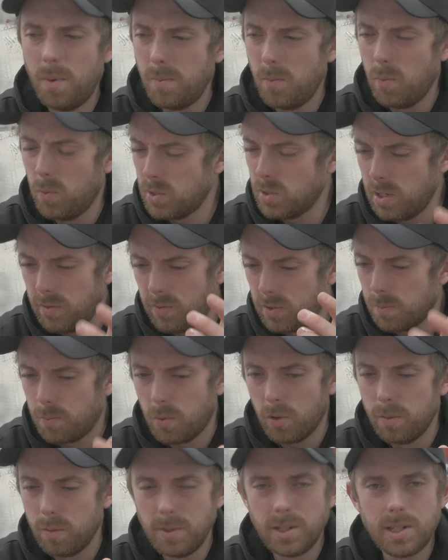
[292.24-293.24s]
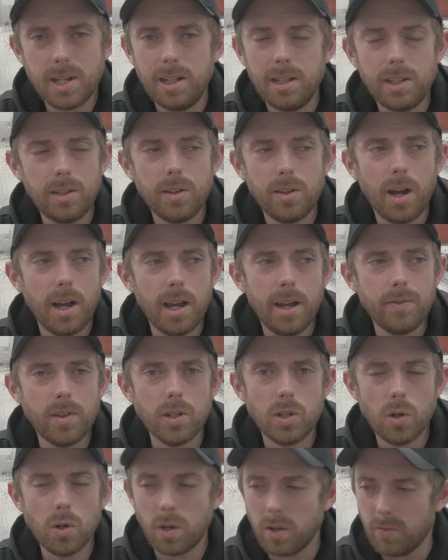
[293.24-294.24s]
mean, what's even the point of me telling you that I have
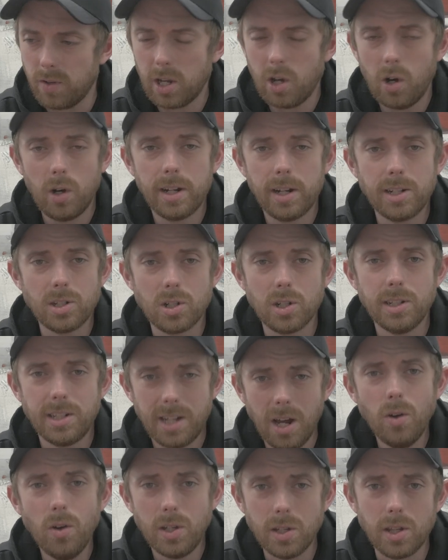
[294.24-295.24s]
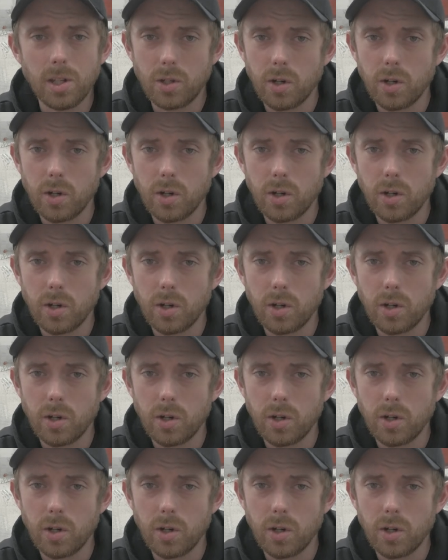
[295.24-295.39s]
the joke if I can't actually tell you the